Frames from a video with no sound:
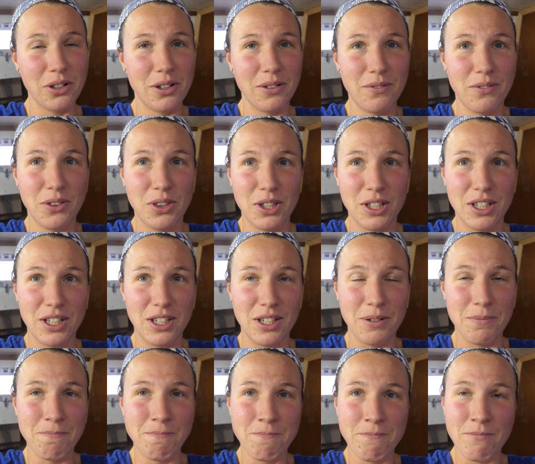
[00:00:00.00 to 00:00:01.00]
of the
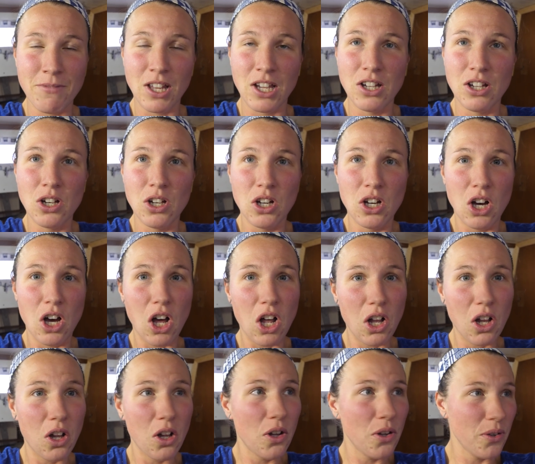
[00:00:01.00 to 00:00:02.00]

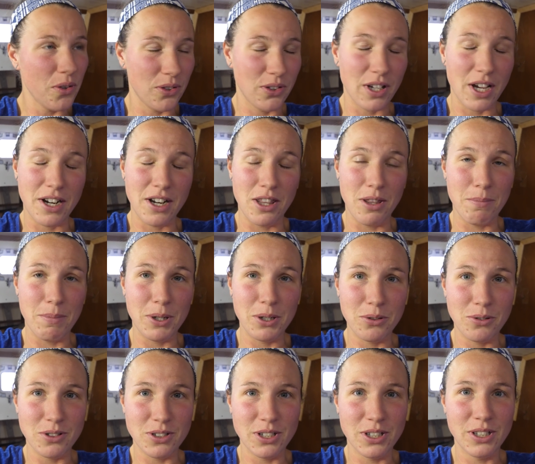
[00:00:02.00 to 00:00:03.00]
hull, the side of the
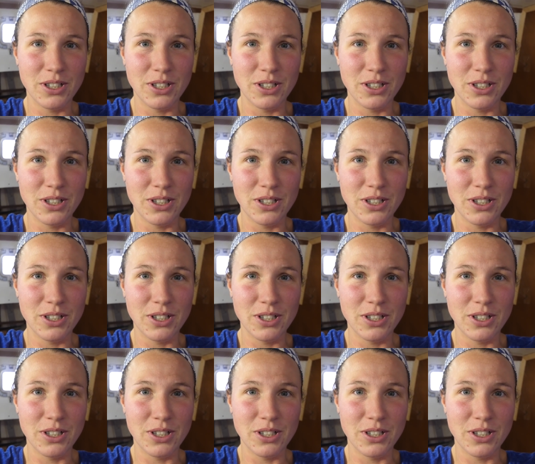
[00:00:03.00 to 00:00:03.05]
boat.